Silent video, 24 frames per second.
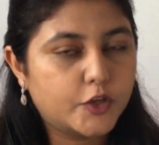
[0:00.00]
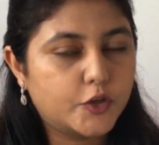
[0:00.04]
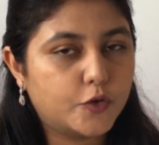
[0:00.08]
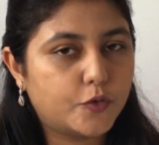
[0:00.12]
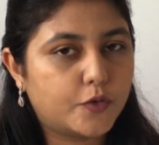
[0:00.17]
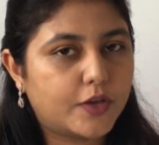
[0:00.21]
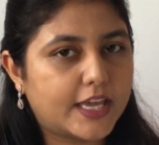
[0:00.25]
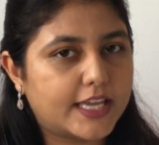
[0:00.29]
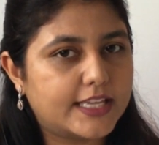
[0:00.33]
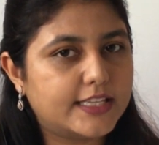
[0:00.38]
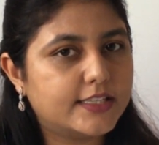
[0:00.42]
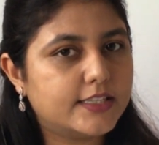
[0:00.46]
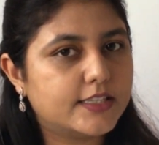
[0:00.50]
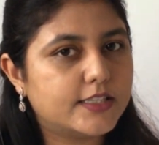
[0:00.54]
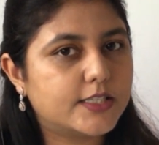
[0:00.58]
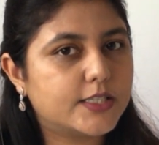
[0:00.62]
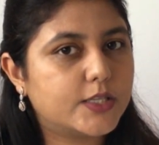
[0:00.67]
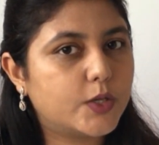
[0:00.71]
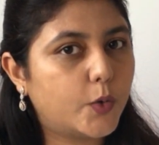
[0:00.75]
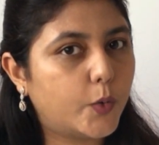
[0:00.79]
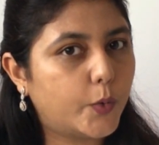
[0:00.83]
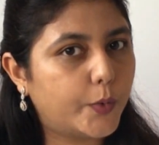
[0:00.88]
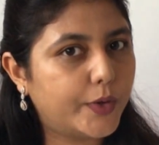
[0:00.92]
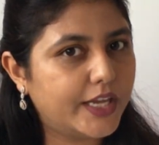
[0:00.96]
You can
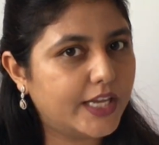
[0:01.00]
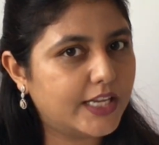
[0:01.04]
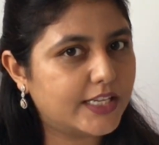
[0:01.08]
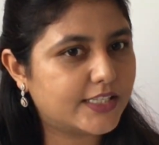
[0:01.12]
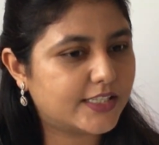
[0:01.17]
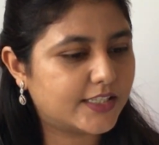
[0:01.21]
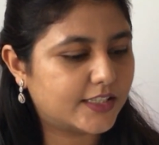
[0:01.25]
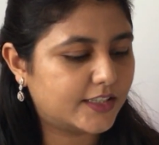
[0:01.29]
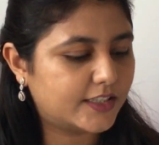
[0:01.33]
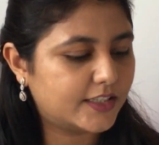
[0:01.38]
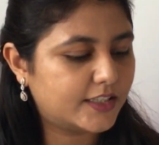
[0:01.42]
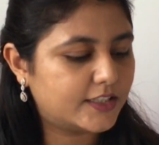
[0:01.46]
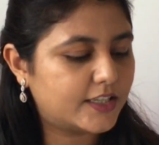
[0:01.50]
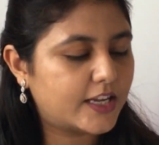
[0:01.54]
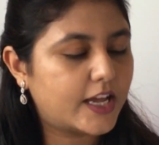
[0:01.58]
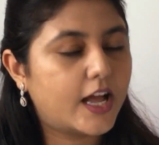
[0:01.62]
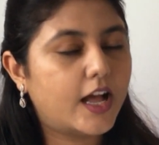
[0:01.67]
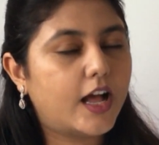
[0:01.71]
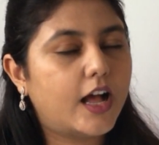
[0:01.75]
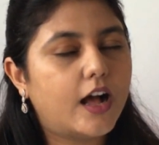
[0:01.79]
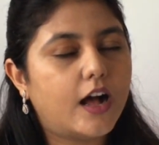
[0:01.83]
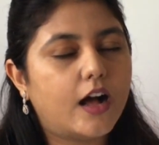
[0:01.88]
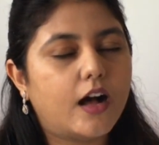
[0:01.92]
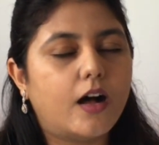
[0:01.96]
squeeze it.
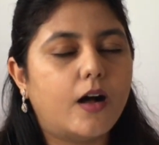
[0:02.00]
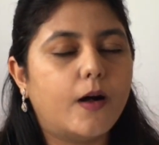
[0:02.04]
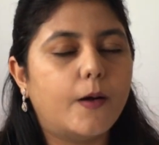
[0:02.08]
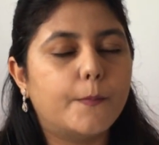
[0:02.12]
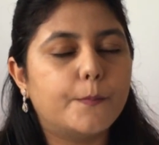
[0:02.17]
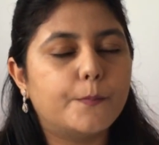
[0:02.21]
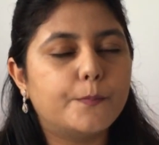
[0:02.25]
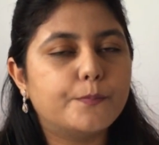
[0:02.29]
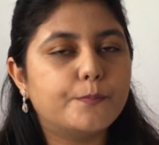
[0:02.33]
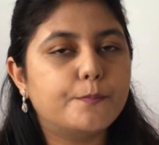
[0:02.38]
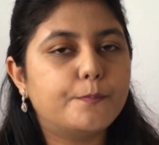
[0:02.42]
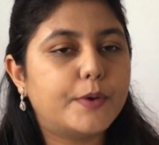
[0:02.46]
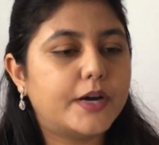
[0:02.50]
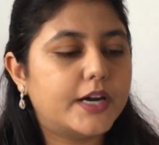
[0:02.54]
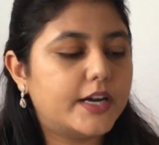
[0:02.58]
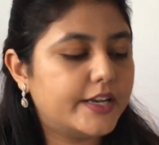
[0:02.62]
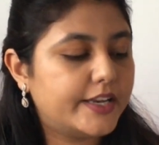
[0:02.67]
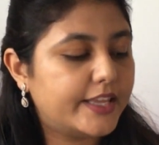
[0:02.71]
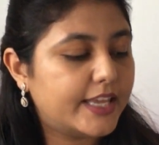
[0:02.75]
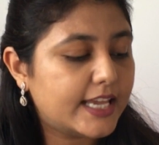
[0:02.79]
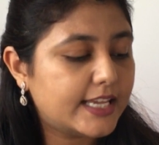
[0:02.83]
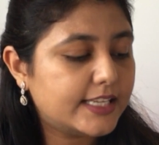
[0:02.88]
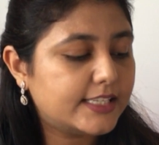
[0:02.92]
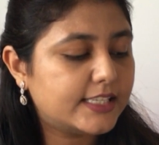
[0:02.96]

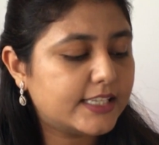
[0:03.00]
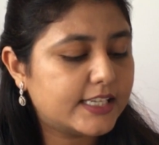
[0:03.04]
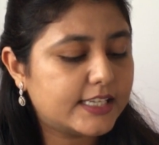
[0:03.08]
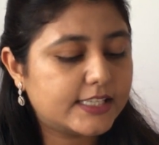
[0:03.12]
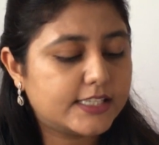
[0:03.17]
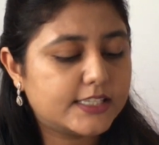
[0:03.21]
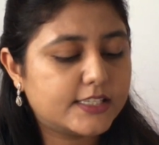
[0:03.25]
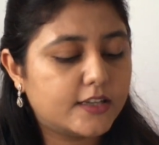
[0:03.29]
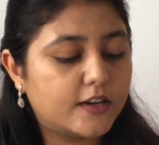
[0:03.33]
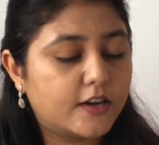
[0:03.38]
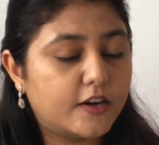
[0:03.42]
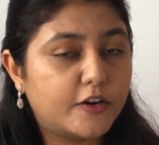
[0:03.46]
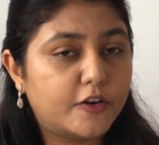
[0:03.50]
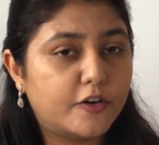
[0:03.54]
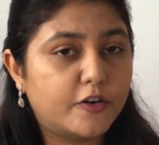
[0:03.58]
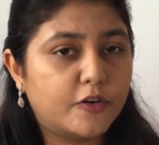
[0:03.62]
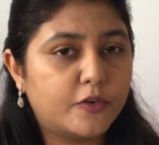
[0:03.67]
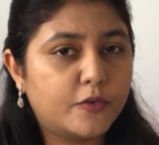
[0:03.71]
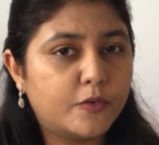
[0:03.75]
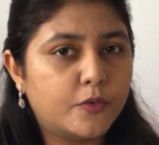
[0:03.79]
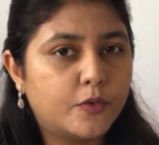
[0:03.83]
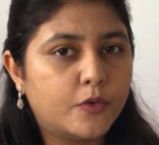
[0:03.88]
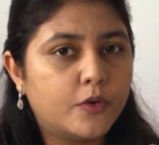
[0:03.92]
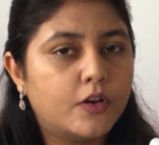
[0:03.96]
But yes, it's
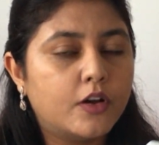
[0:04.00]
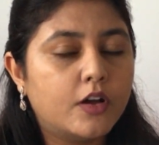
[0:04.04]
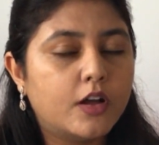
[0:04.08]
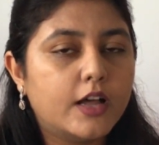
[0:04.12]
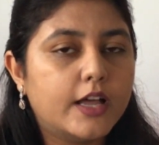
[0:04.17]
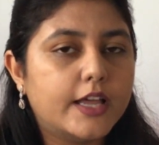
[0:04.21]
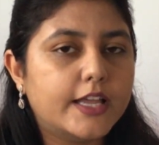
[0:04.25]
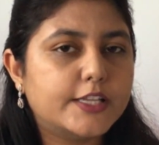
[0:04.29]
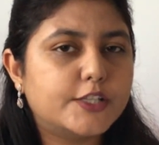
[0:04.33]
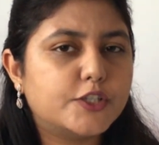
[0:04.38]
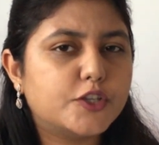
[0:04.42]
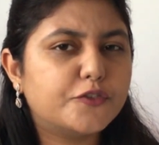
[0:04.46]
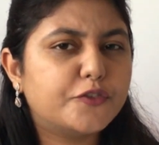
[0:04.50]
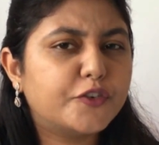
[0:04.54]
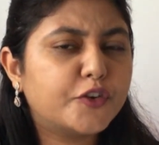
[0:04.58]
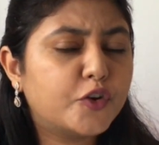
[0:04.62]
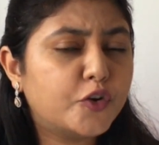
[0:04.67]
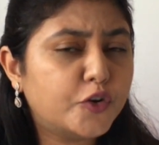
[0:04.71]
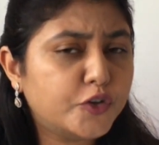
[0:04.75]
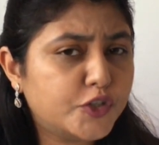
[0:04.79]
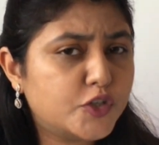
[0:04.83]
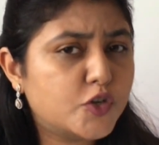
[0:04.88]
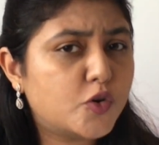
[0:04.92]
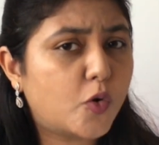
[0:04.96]
of
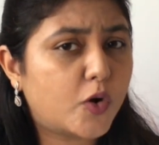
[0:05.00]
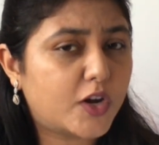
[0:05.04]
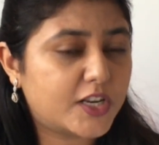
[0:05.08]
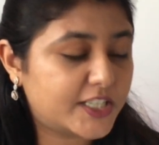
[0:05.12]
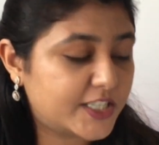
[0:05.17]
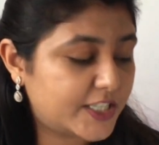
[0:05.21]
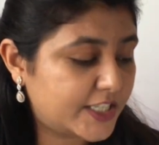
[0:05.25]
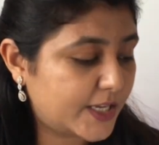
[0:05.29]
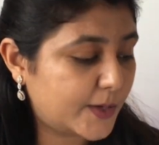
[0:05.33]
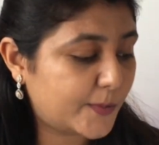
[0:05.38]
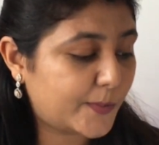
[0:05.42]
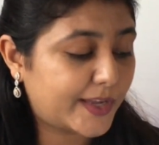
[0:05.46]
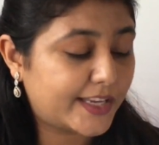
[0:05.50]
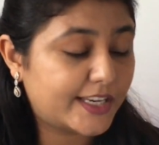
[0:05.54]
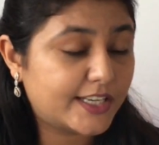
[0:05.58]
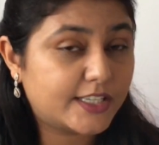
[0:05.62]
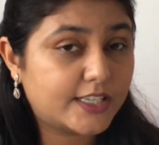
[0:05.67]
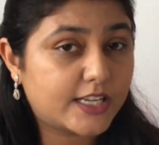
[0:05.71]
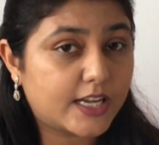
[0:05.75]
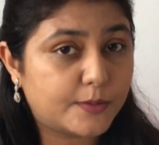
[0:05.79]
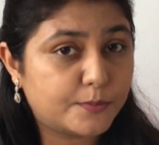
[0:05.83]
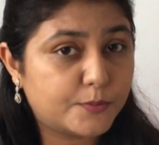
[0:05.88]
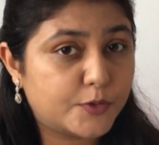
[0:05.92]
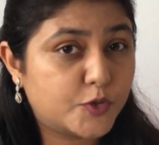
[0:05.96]
good quality when
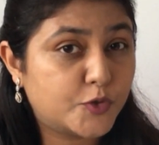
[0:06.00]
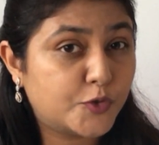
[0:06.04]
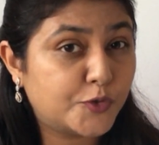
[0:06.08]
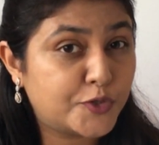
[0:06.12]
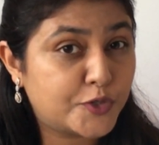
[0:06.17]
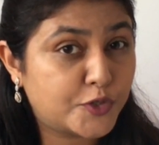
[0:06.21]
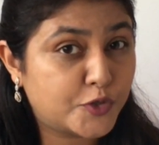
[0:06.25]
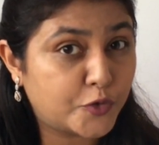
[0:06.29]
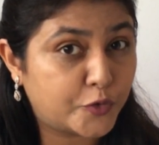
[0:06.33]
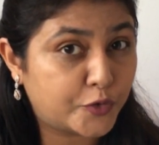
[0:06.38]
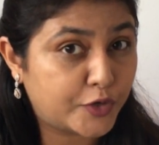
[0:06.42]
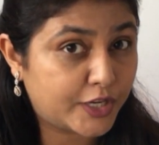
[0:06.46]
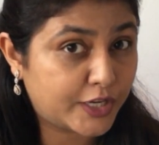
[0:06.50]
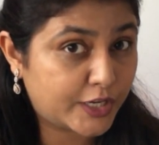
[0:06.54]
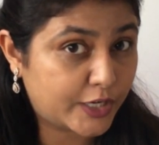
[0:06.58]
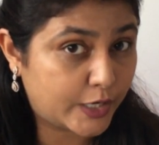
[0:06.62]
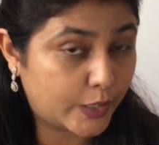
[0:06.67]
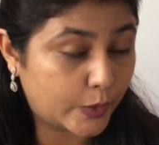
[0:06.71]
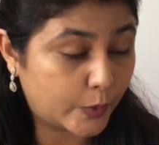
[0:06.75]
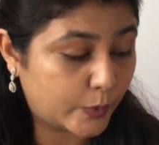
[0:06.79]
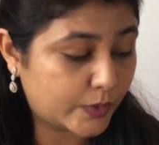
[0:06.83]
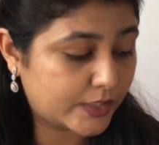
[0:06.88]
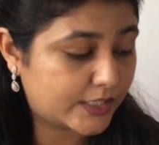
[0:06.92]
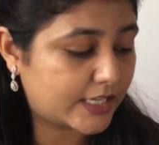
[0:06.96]
it comes to storing
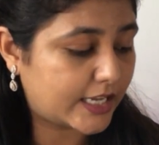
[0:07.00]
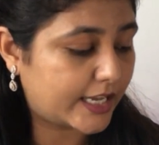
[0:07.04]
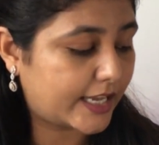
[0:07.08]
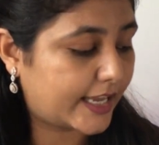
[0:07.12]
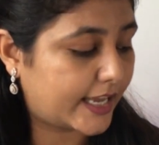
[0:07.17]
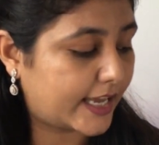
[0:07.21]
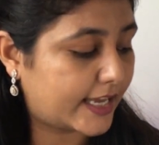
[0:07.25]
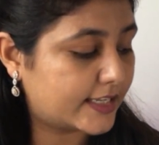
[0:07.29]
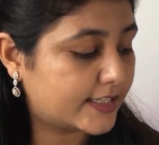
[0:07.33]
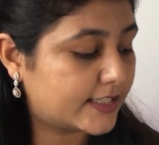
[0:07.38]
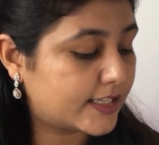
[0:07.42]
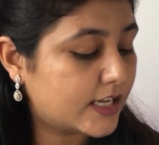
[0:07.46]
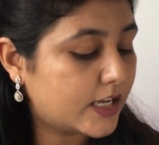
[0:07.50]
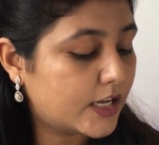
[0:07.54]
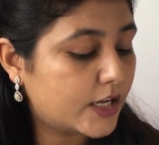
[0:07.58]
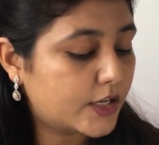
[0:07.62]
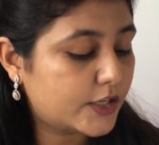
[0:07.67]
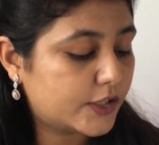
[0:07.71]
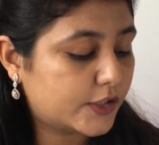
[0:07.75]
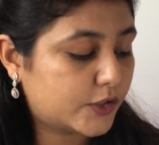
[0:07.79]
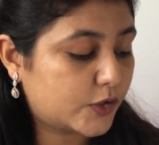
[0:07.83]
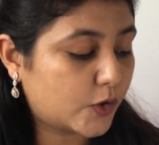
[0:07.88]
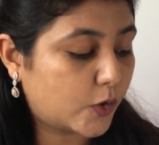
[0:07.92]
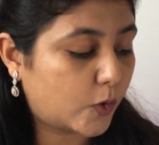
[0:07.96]
clothes, I guess.
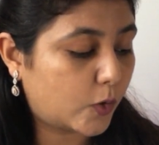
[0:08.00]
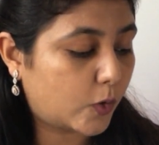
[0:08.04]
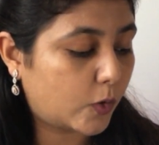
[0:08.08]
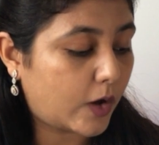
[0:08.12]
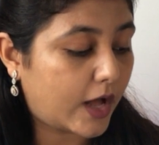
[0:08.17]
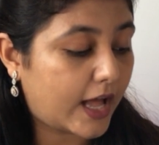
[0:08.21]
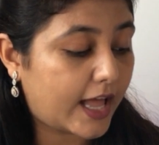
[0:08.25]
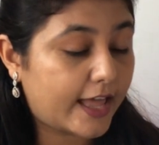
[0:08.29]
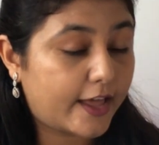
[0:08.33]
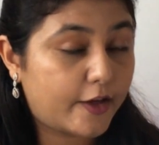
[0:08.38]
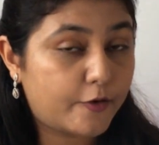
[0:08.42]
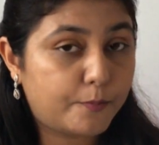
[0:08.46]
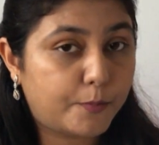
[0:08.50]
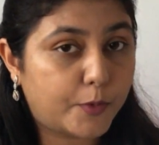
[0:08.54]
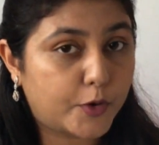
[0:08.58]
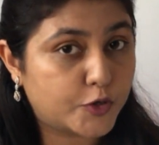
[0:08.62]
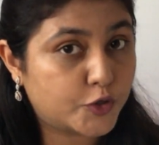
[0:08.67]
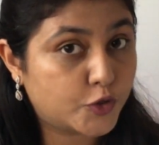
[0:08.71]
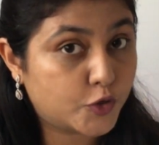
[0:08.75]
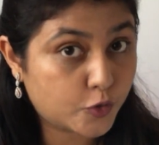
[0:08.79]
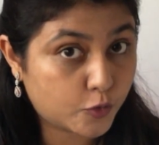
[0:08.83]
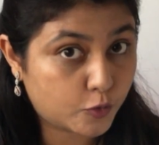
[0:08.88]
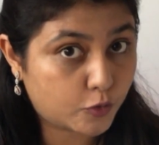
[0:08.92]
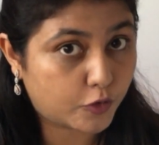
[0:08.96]
So I have
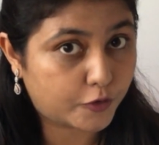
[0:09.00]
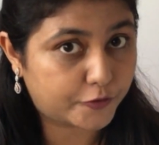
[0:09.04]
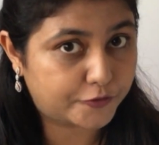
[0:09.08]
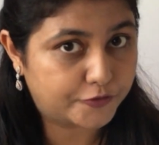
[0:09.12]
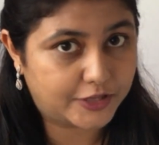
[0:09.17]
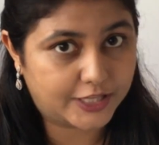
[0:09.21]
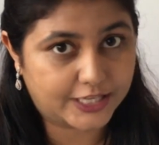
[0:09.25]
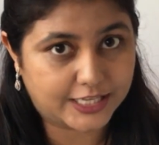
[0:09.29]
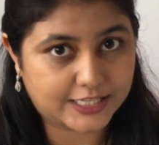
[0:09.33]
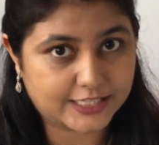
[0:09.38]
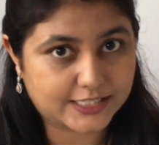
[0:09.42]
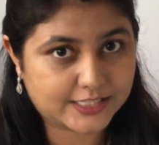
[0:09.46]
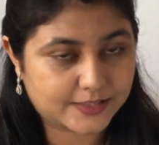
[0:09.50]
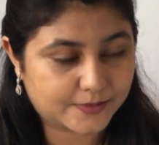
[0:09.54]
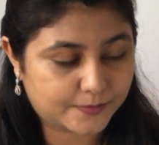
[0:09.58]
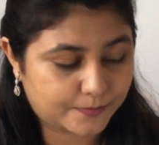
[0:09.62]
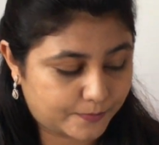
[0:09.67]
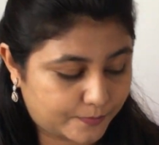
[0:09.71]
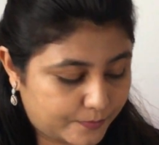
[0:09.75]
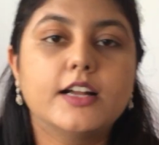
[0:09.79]
bought two of these.